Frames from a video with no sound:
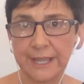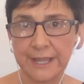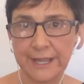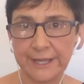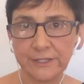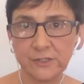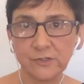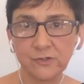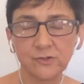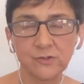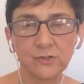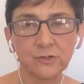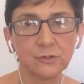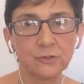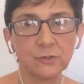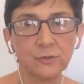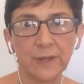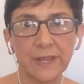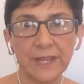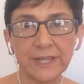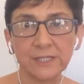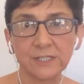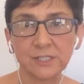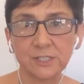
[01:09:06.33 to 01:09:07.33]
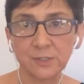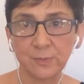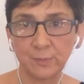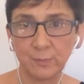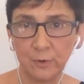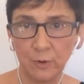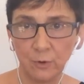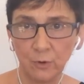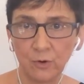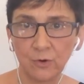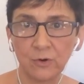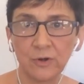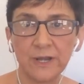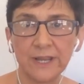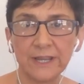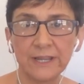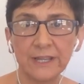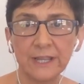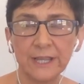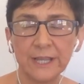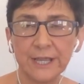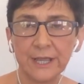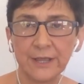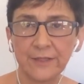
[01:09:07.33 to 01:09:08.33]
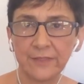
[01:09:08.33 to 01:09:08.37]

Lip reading: into exploring